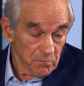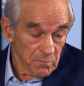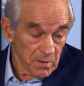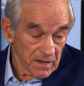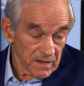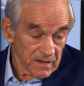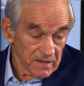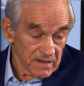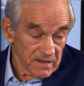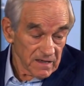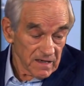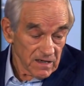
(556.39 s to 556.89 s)

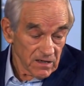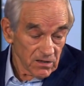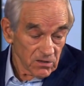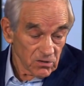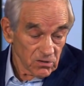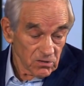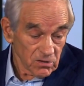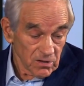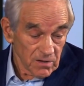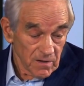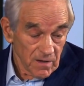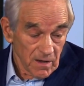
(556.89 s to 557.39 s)
big
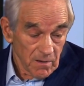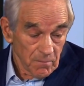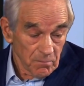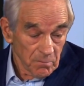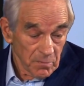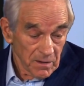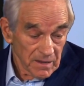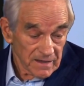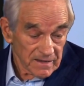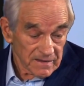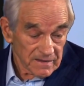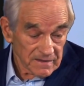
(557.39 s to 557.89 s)
deal,
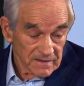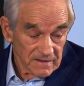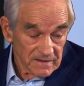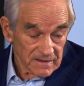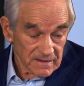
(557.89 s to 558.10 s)
but